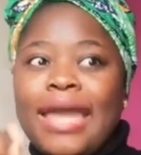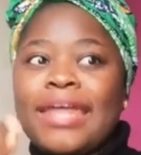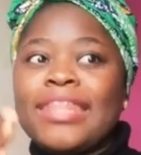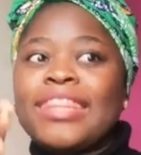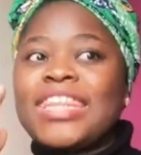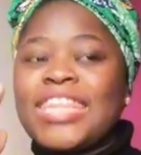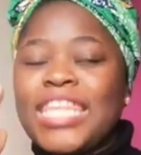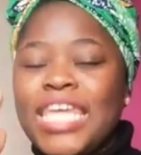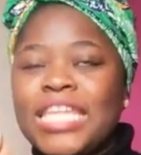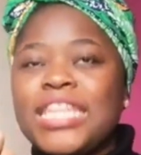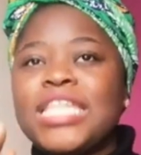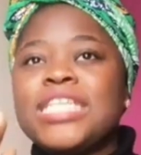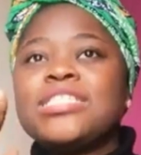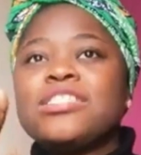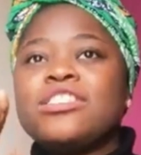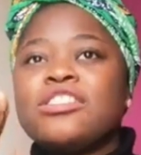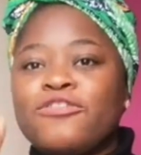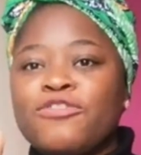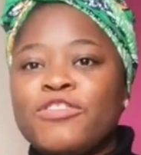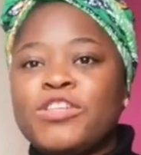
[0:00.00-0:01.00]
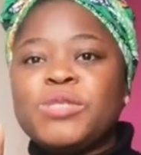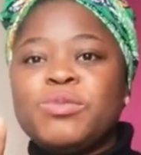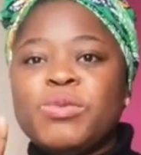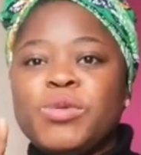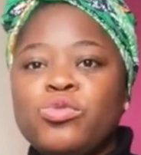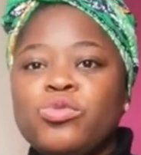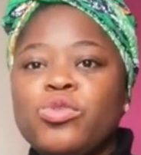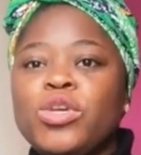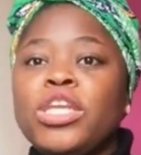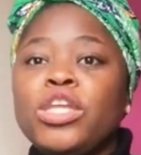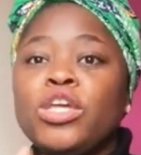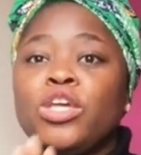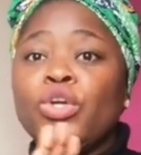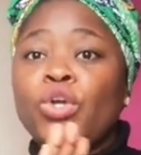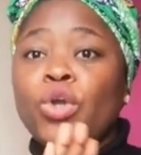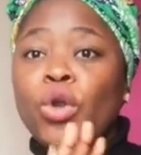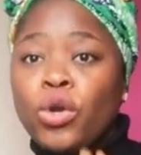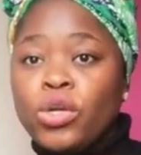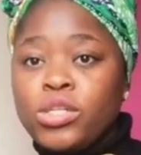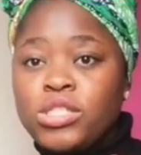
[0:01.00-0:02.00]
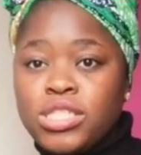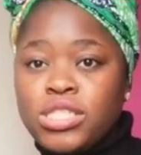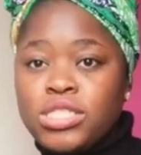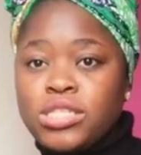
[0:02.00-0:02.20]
I think there's a difference between goat